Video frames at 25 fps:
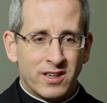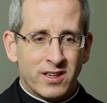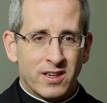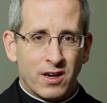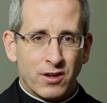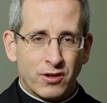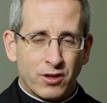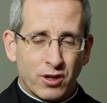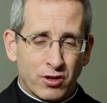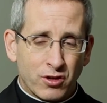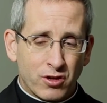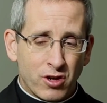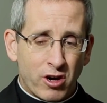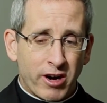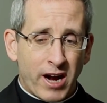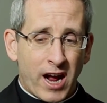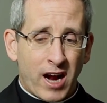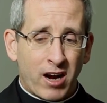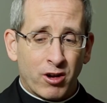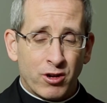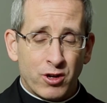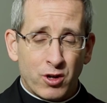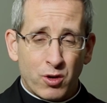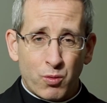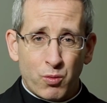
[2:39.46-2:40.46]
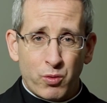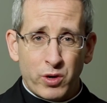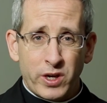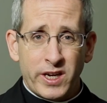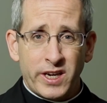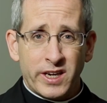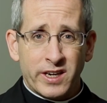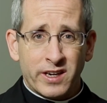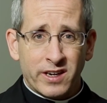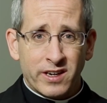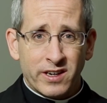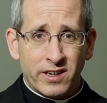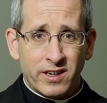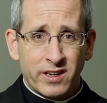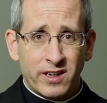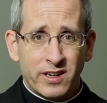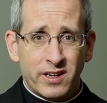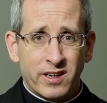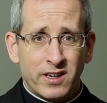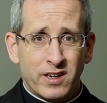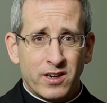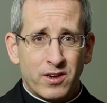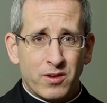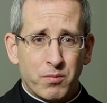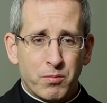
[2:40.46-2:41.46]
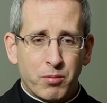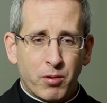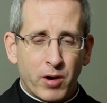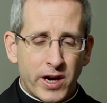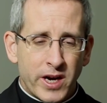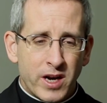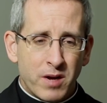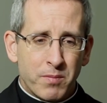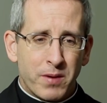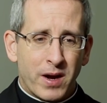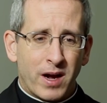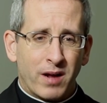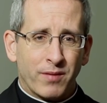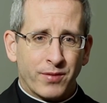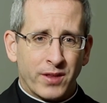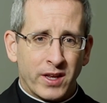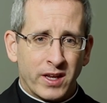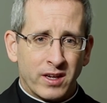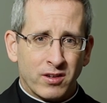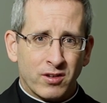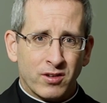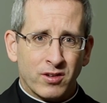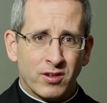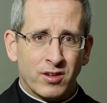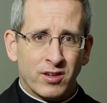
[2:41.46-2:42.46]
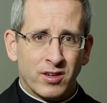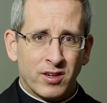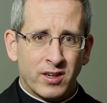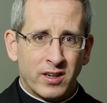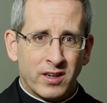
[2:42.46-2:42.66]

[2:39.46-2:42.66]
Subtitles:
As you start out on your week, pray about this.